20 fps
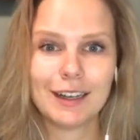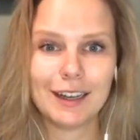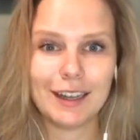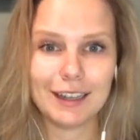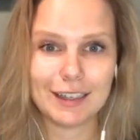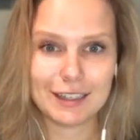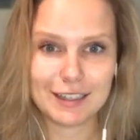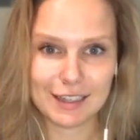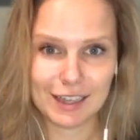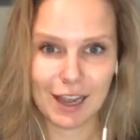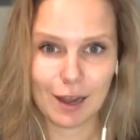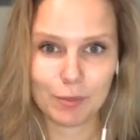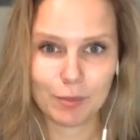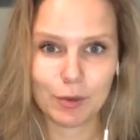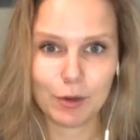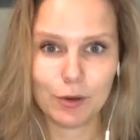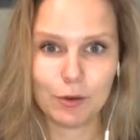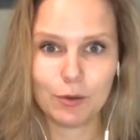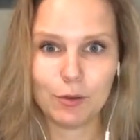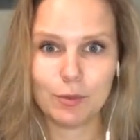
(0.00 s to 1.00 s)

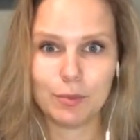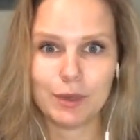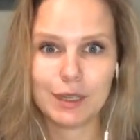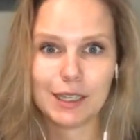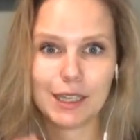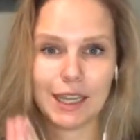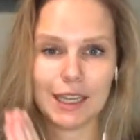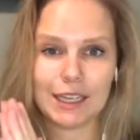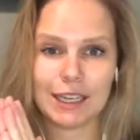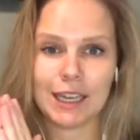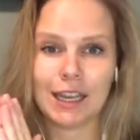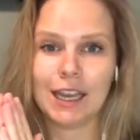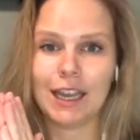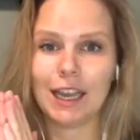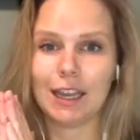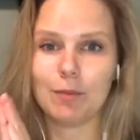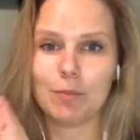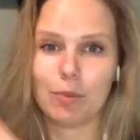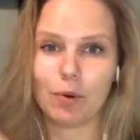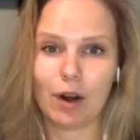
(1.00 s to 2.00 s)
example, would be like
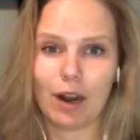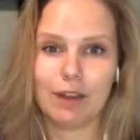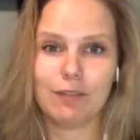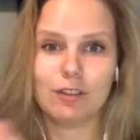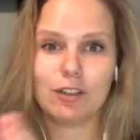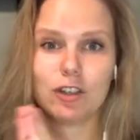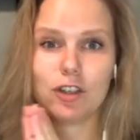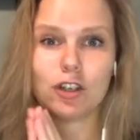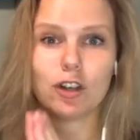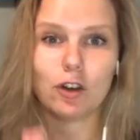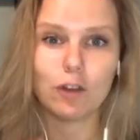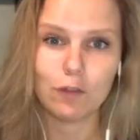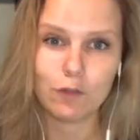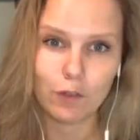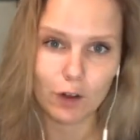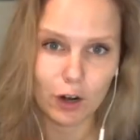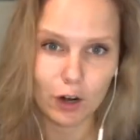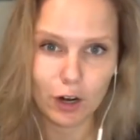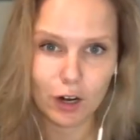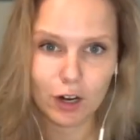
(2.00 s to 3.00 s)
a private
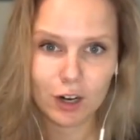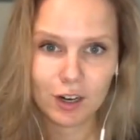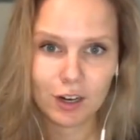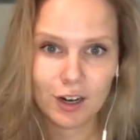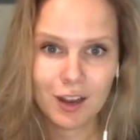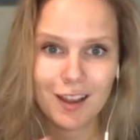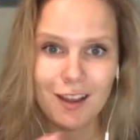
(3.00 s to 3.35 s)
chauffeur